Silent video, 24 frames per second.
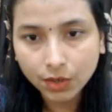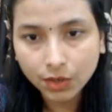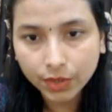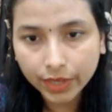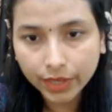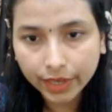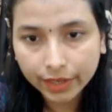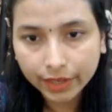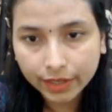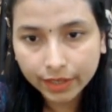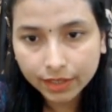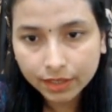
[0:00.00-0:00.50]

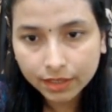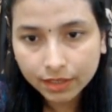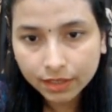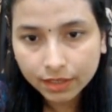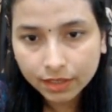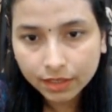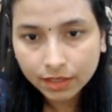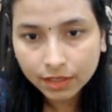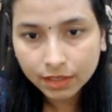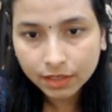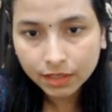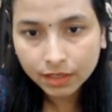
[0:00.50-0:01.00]
okay,
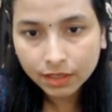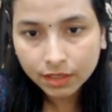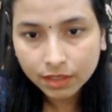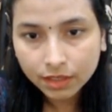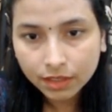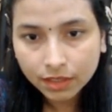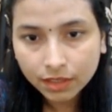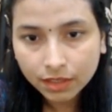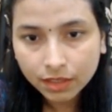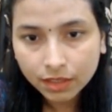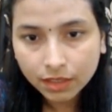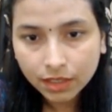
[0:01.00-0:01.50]

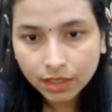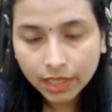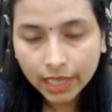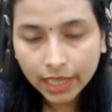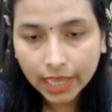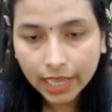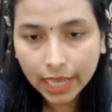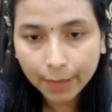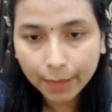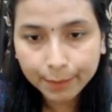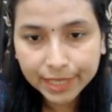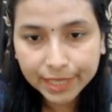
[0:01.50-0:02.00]

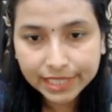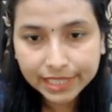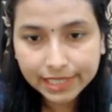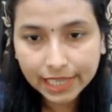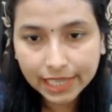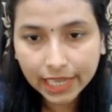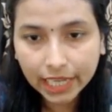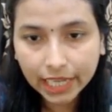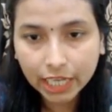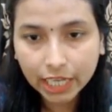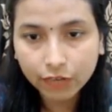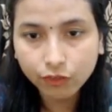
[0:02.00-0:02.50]

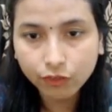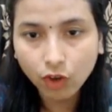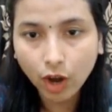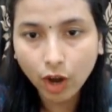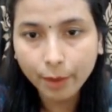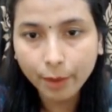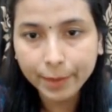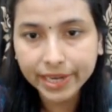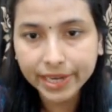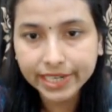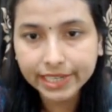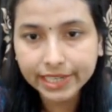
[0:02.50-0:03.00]
ABC
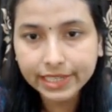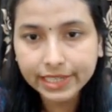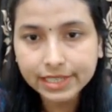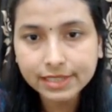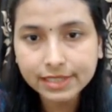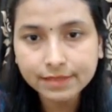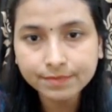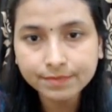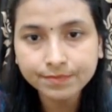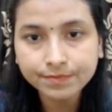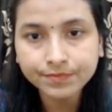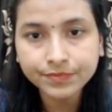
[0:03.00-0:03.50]
environment is
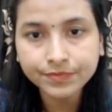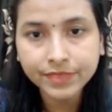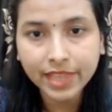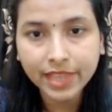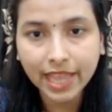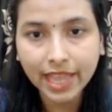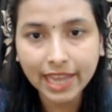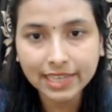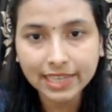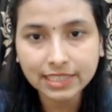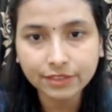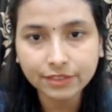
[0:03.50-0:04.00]

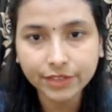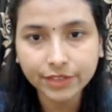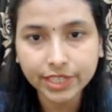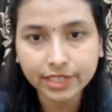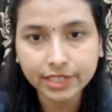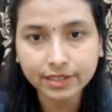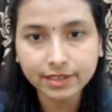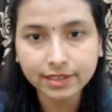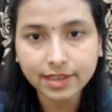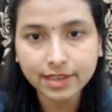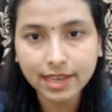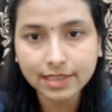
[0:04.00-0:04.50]

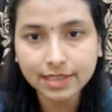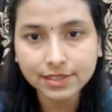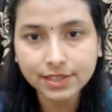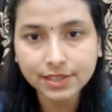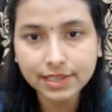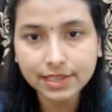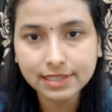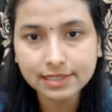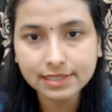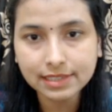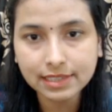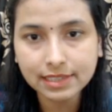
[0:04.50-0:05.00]
activated. As you
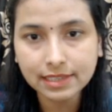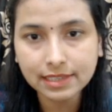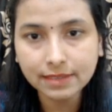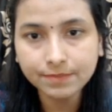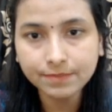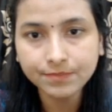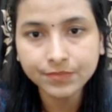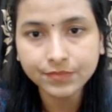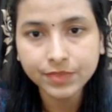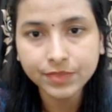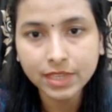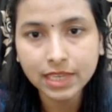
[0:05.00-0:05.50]
can
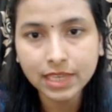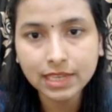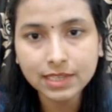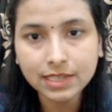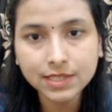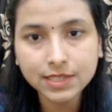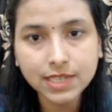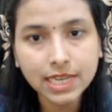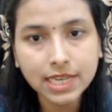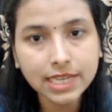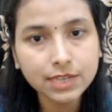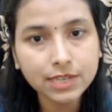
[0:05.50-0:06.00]
see,
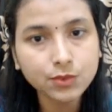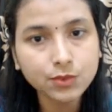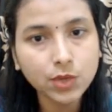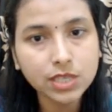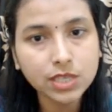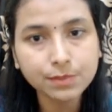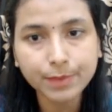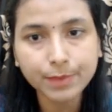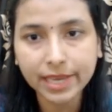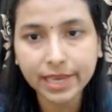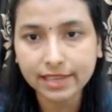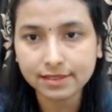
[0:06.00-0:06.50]
initially it
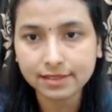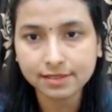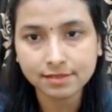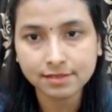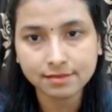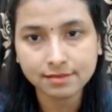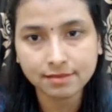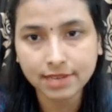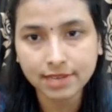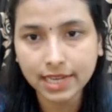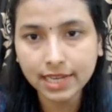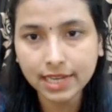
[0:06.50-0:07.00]
was base,
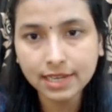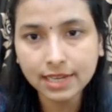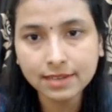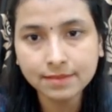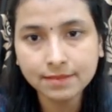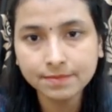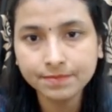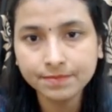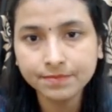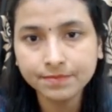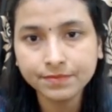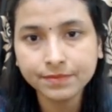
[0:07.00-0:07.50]
right?
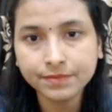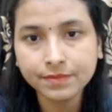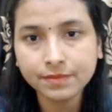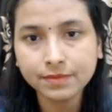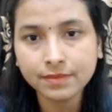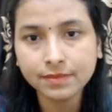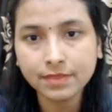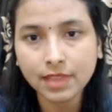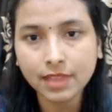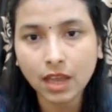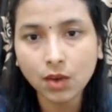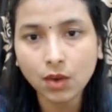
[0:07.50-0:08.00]

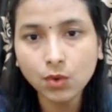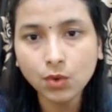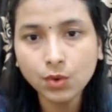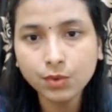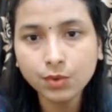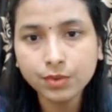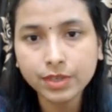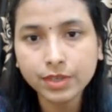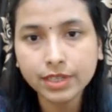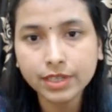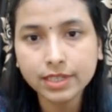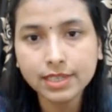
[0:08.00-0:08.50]
Now
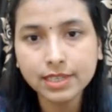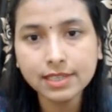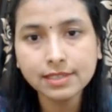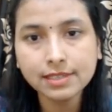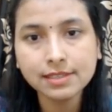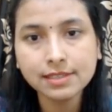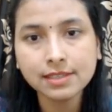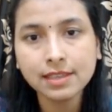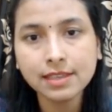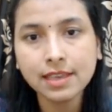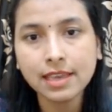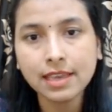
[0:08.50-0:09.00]
it
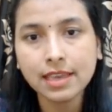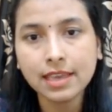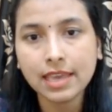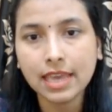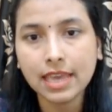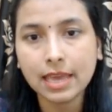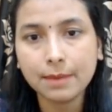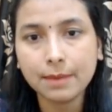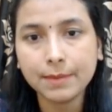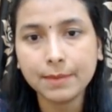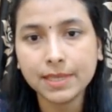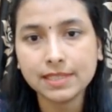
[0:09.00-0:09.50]
is
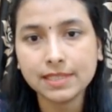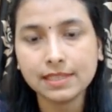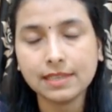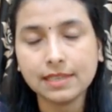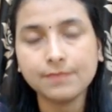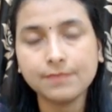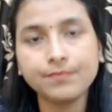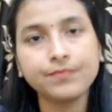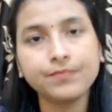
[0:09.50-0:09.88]
ABC.